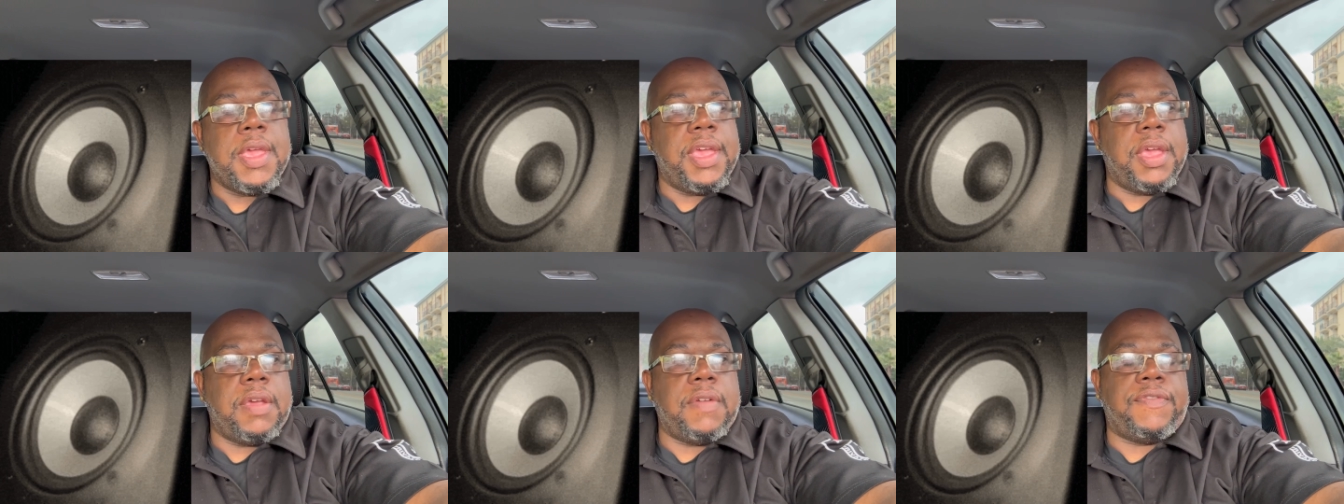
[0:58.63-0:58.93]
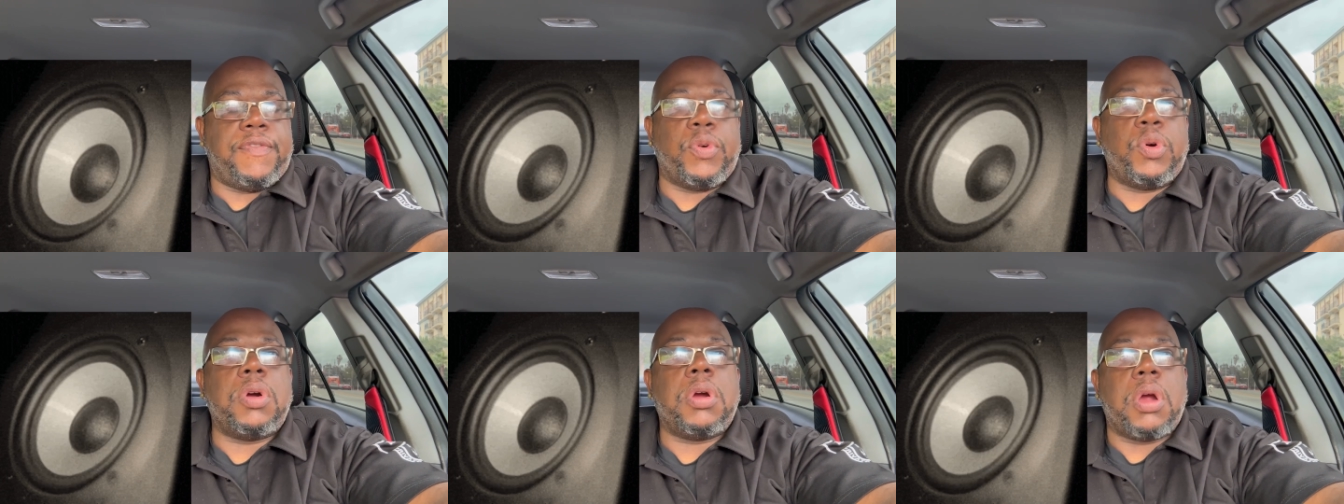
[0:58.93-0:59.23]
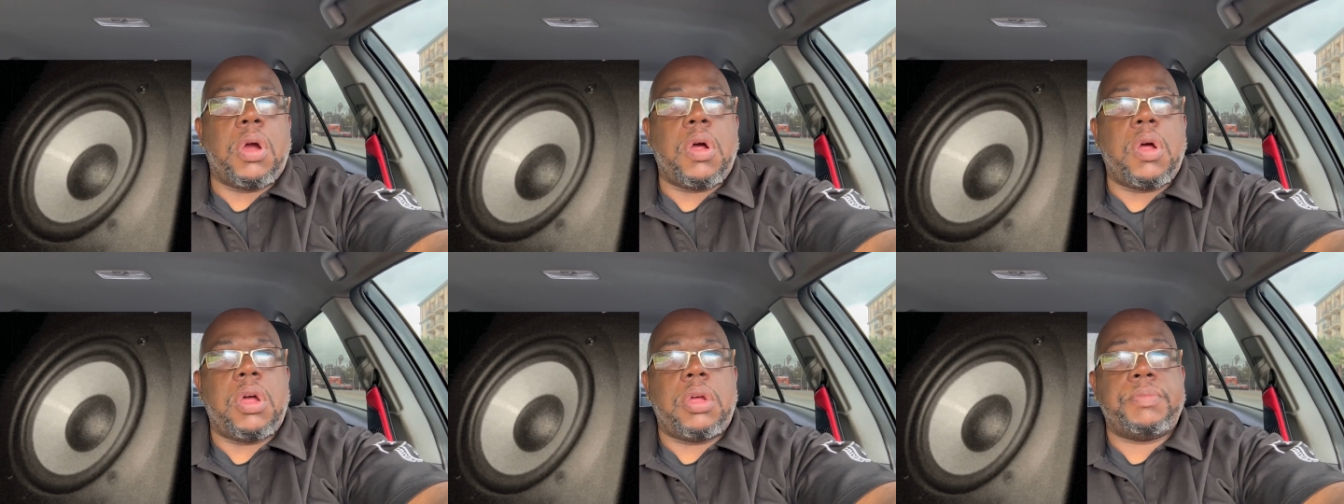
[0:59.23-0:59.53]
and four
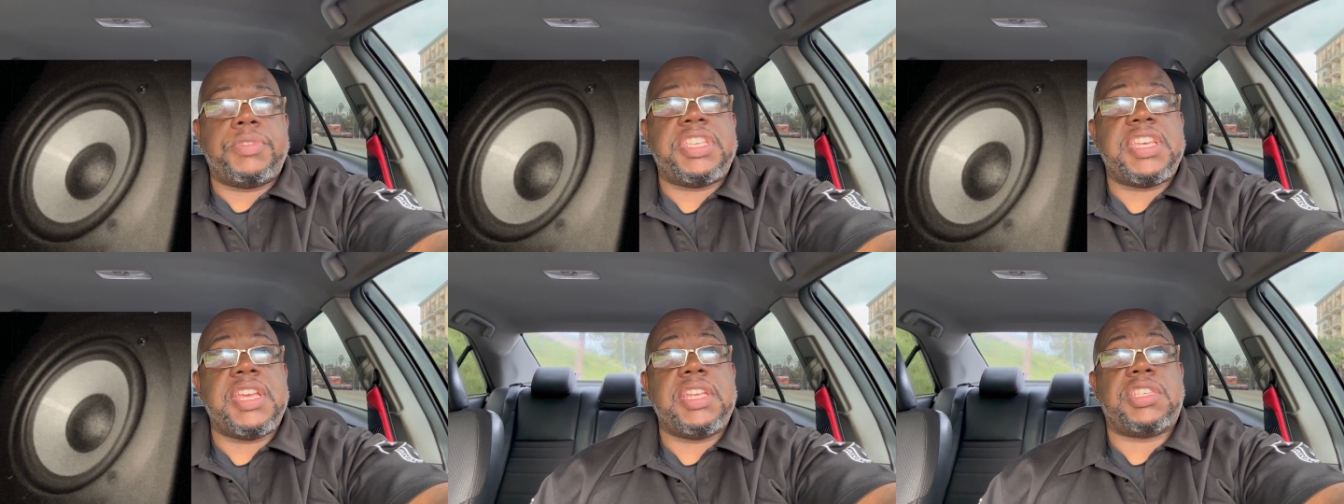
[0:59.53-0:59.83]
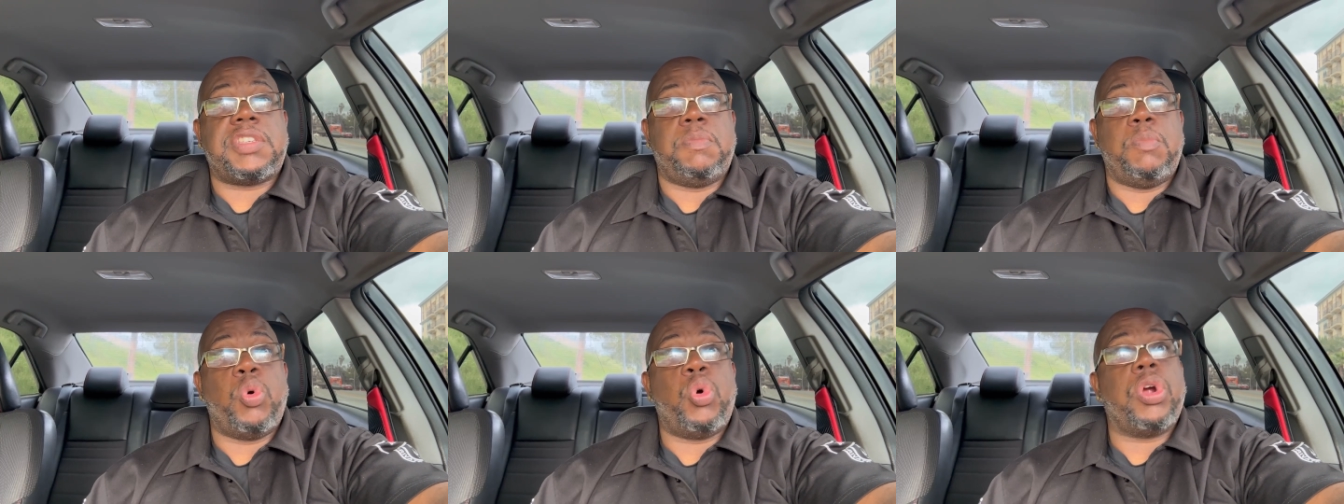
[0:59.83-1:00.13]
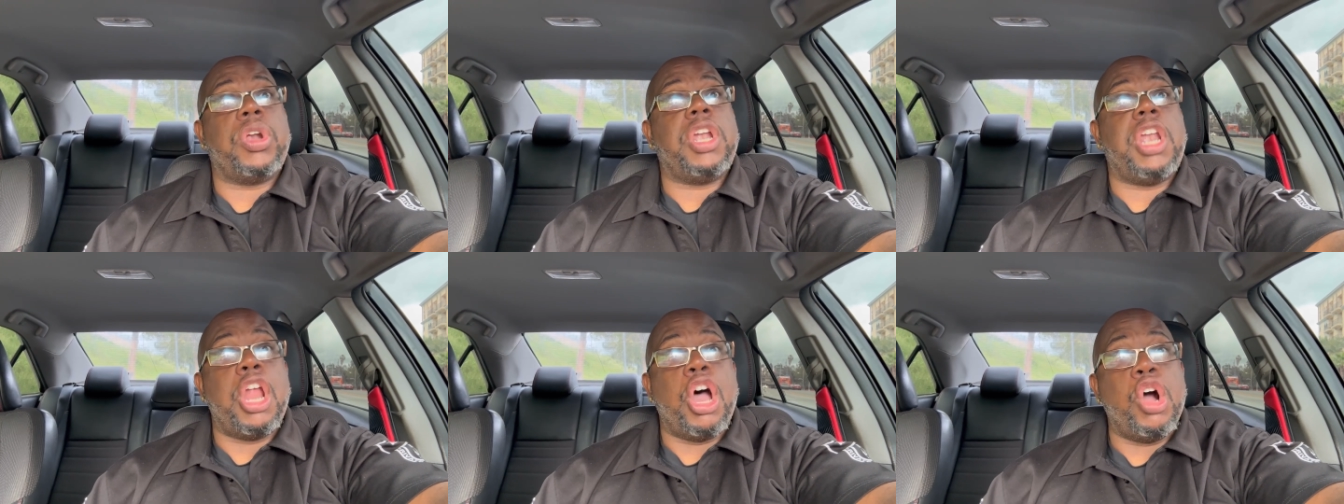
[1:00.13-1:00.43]
ohms hits
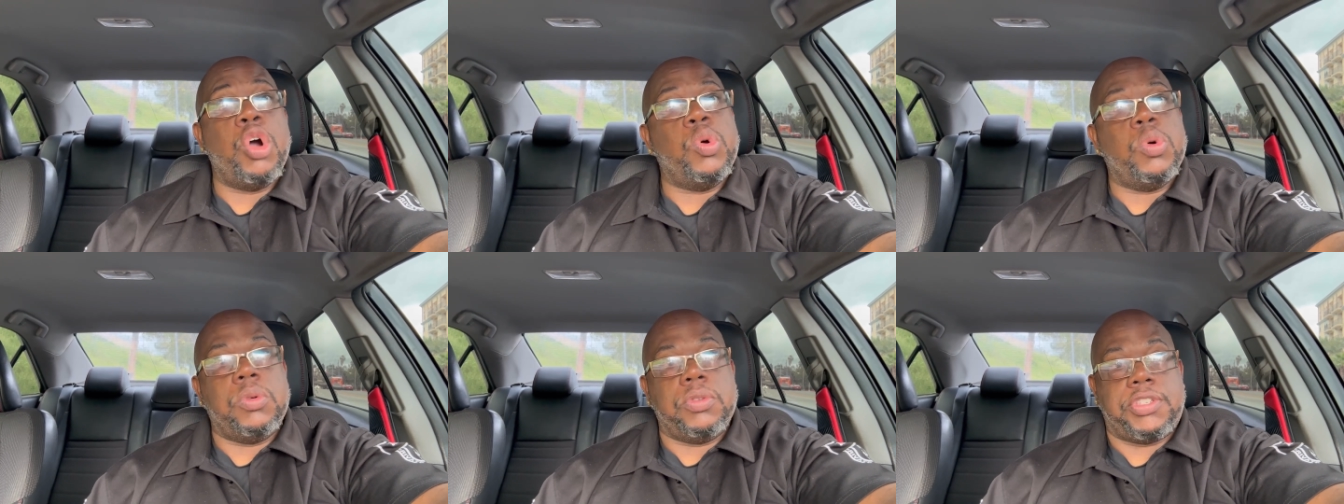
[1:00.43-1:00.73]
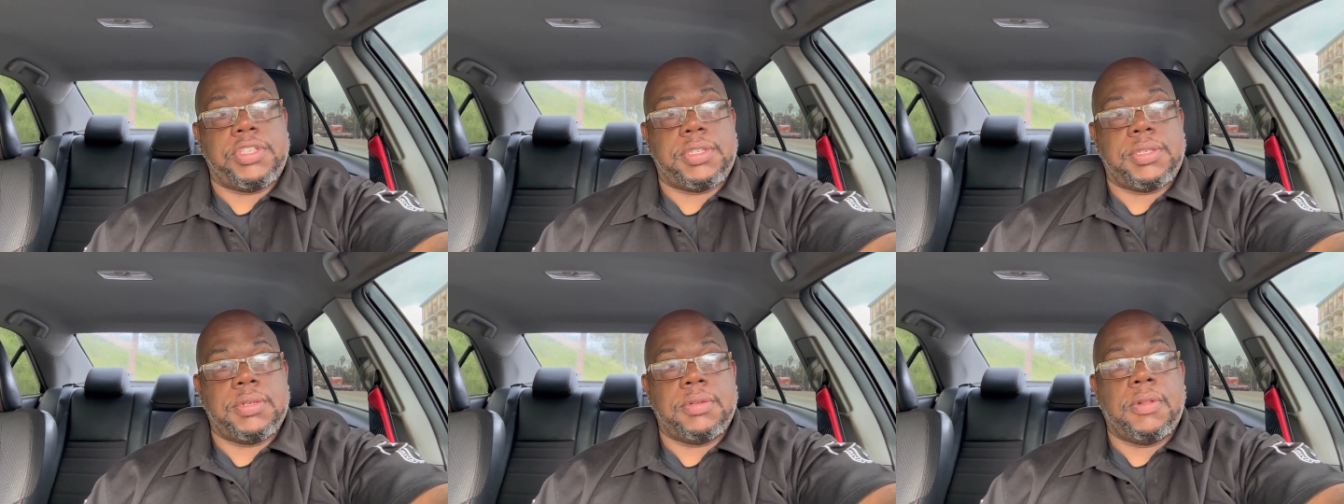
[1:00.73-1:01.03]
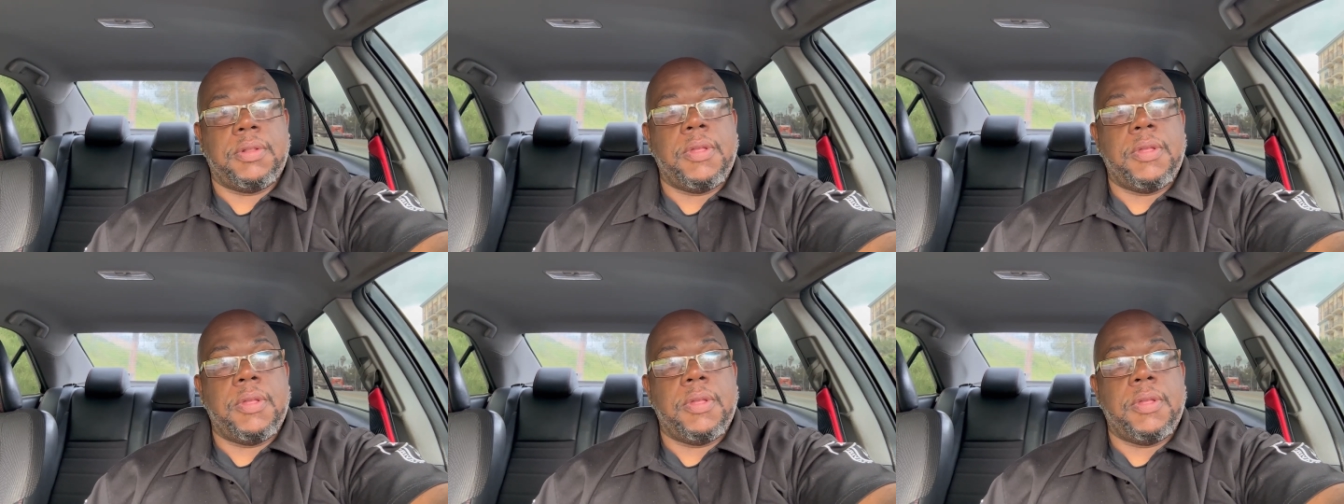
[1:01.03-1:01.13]
more lows